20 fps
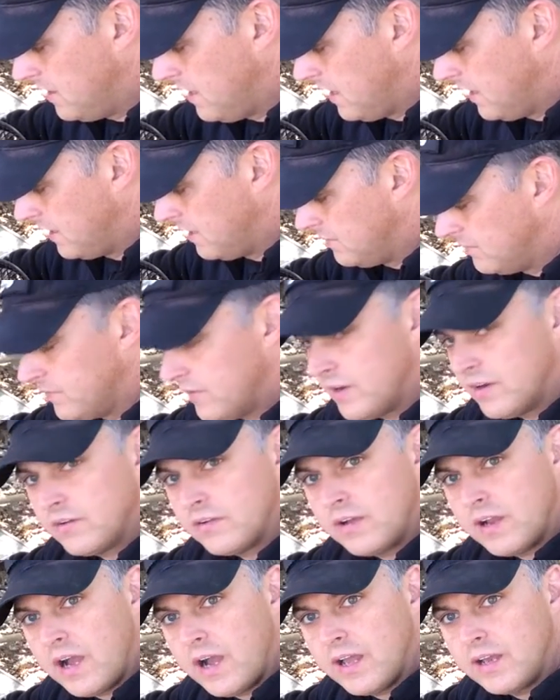the negative that are
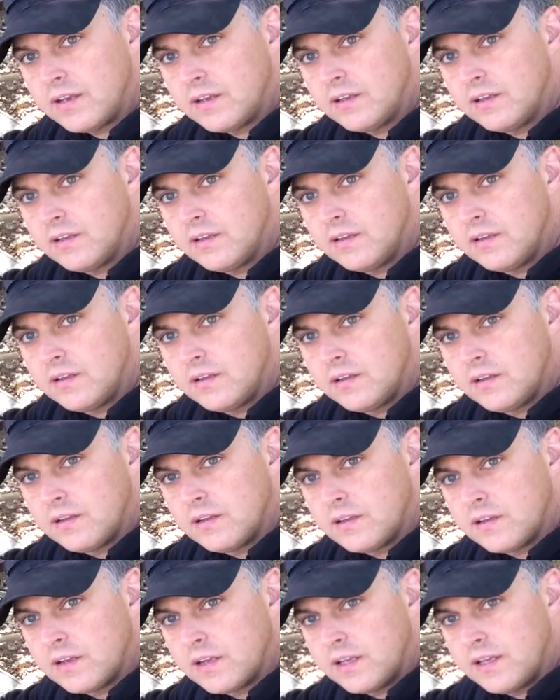not
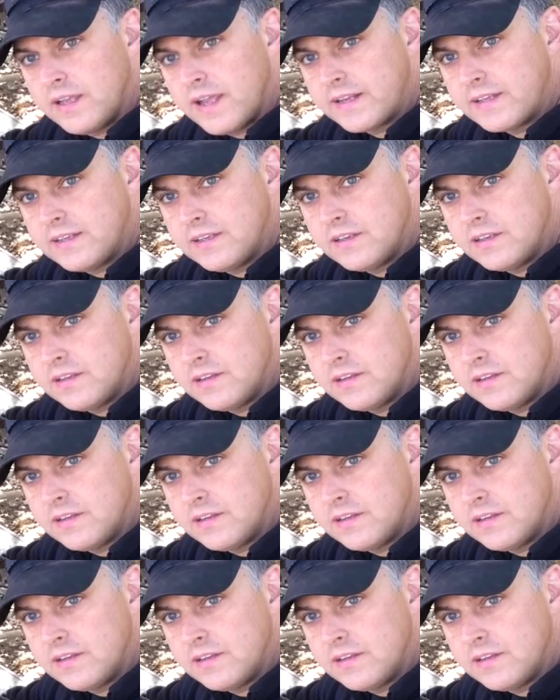connected